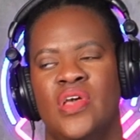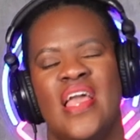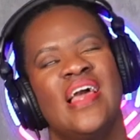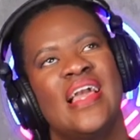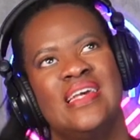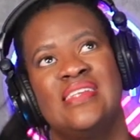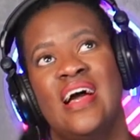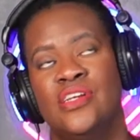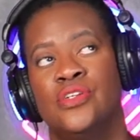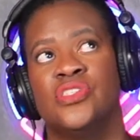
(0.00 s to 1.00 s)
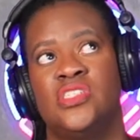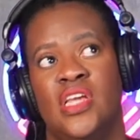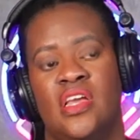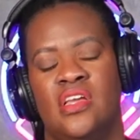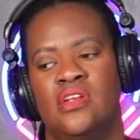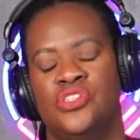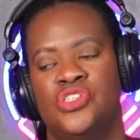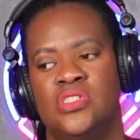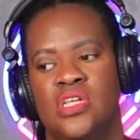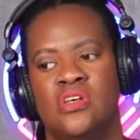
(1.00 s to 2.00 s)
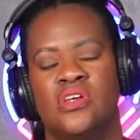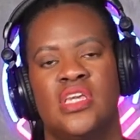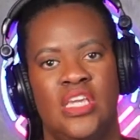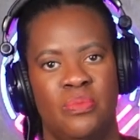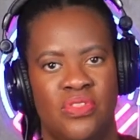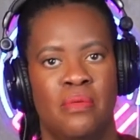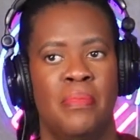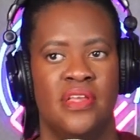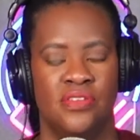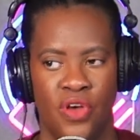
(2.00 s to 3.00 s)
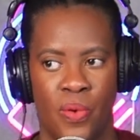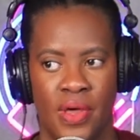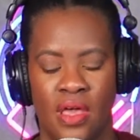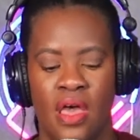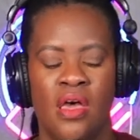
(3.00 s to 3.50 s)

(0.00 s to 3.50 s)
And I guess I understand Giselle keeps the mess going,